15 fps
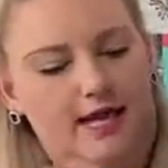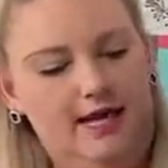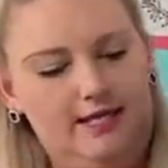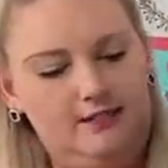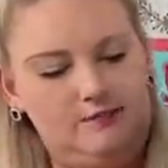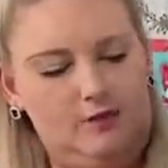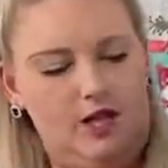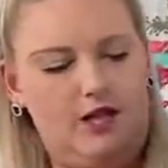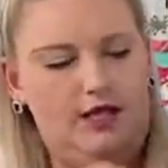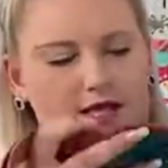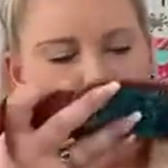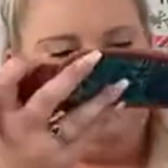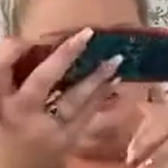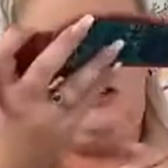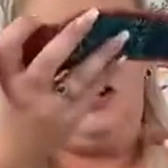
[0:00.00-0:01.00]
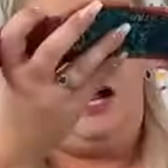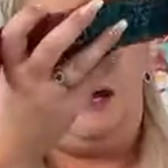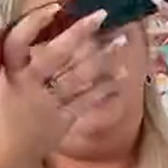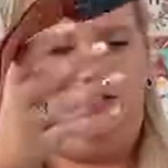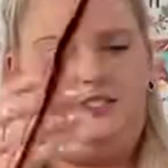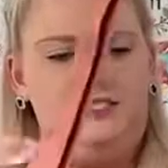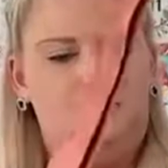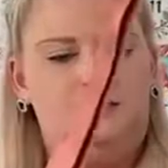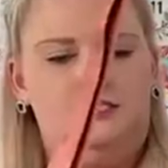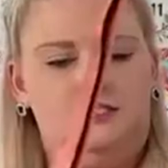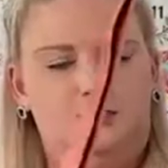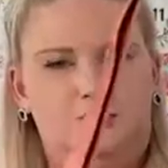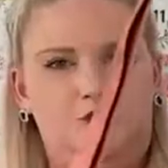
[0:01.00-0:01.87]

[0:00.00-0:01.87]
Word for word: as well as your option